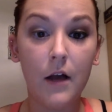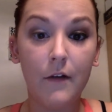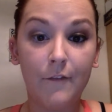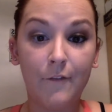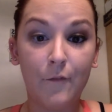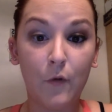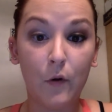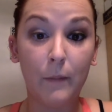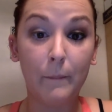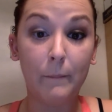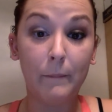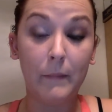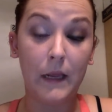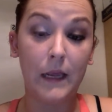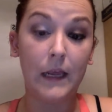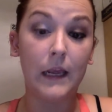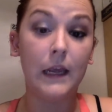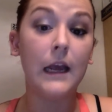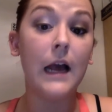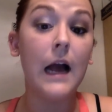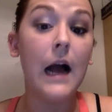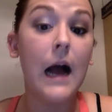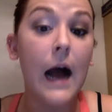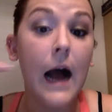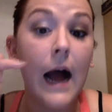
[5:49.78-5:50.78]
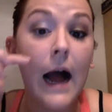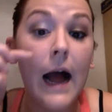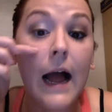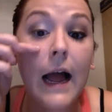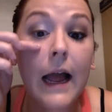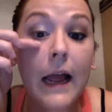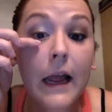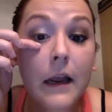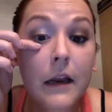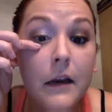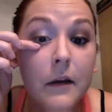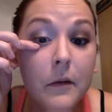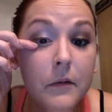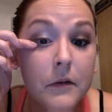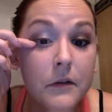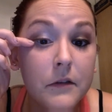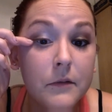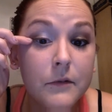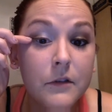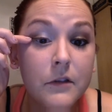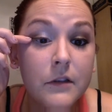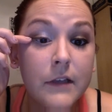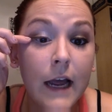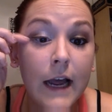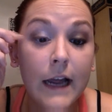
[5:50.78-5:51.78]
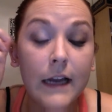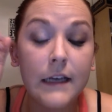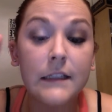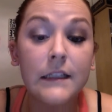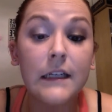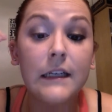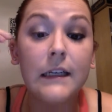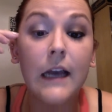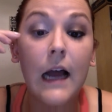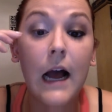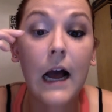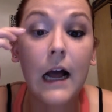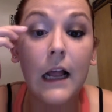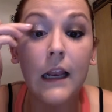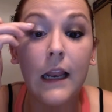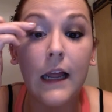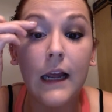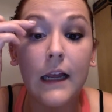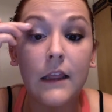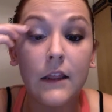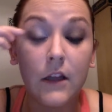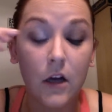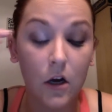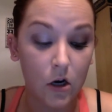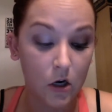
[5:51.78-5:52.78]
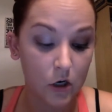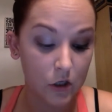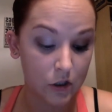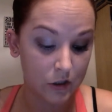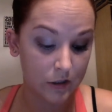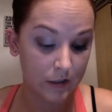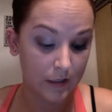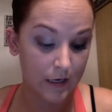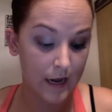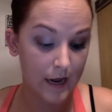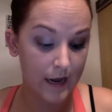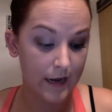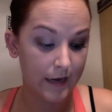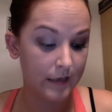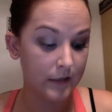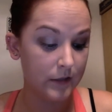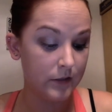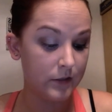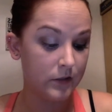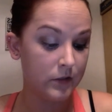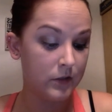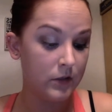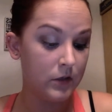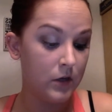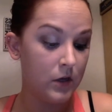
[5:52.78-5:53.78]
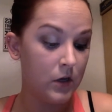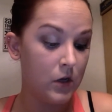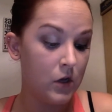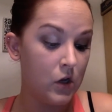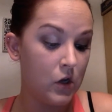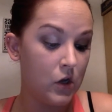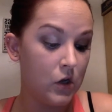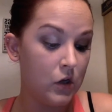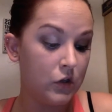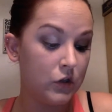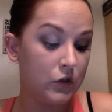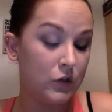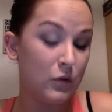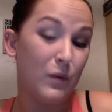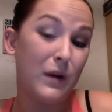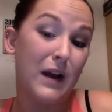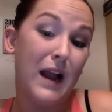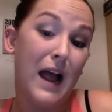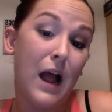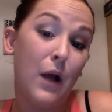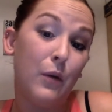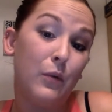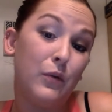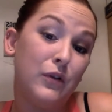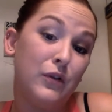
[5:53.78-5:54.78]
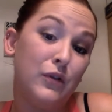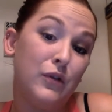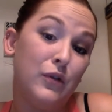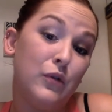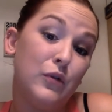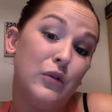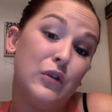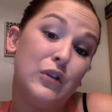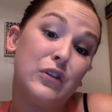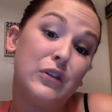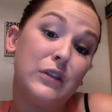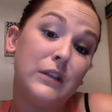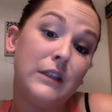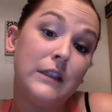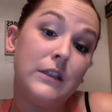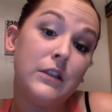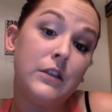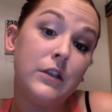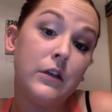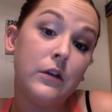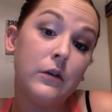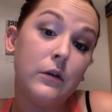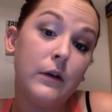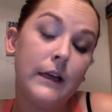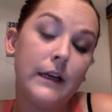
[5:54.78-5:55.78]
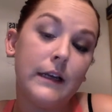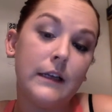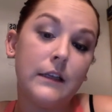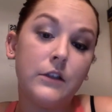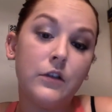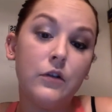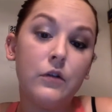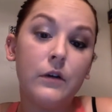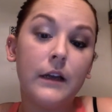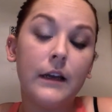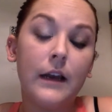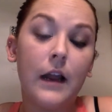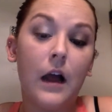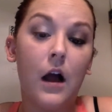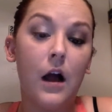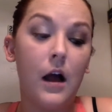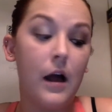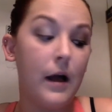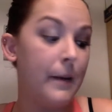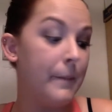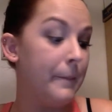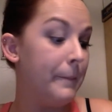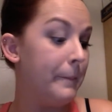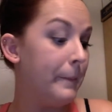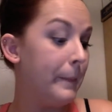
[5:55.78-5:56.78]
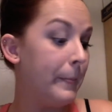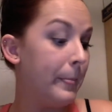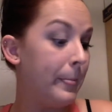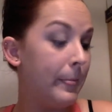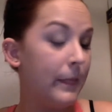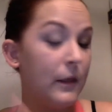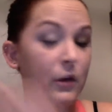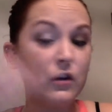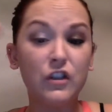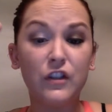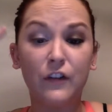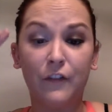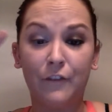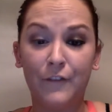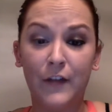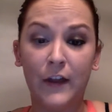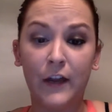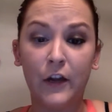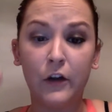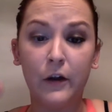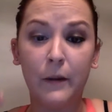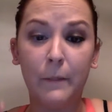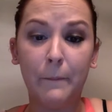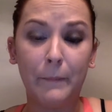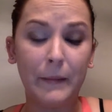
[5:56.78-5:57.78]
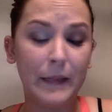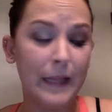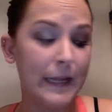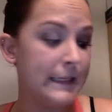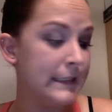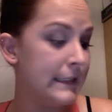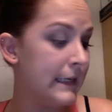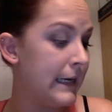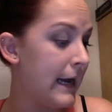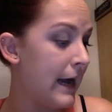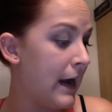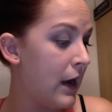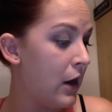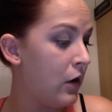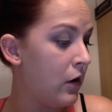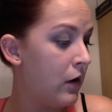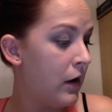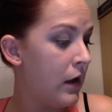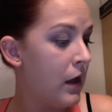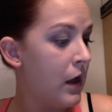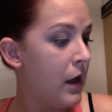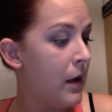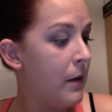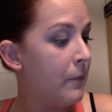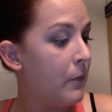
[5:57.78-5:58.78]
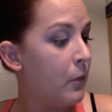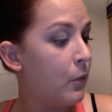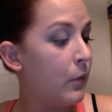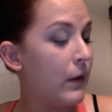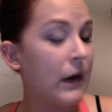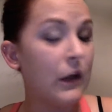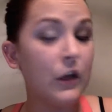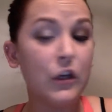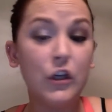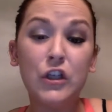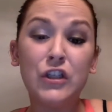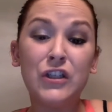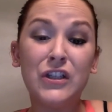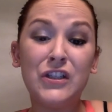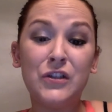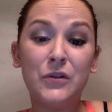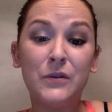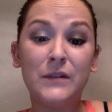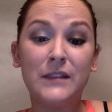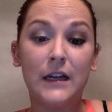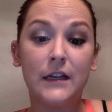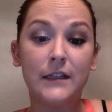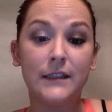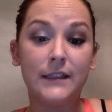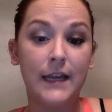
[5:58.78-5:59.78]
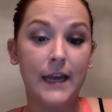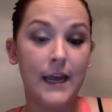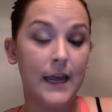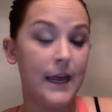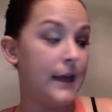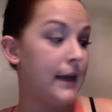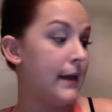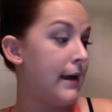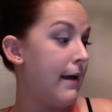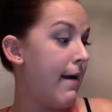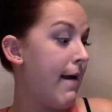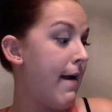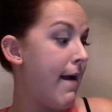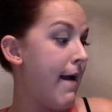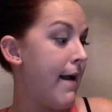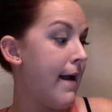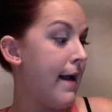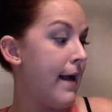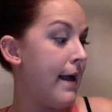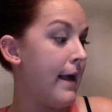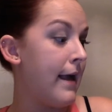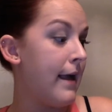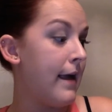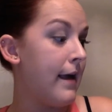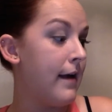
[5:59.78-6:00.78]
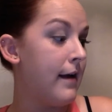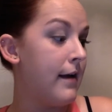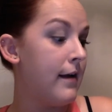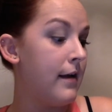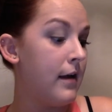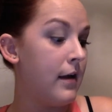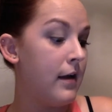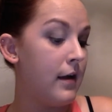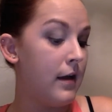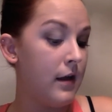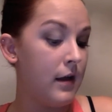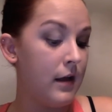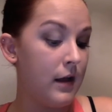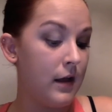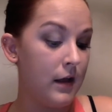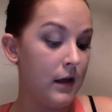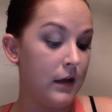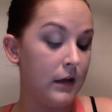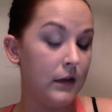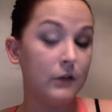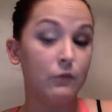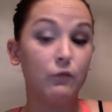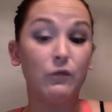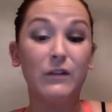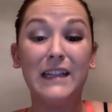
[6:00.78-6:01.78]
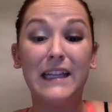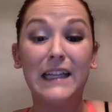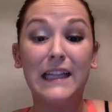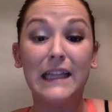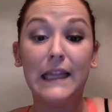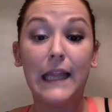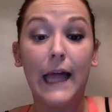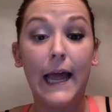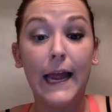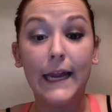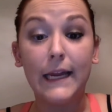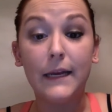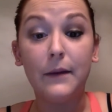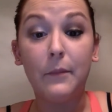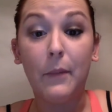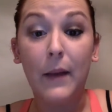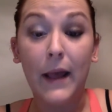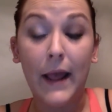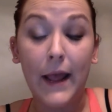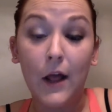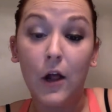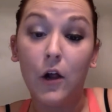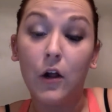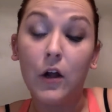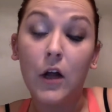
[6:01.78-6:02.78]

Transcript: For me, I tend to not like the harsh lines. So what I will usually do is you can use your finger and blend it out. But what I'll usually do is I'll take a really light pale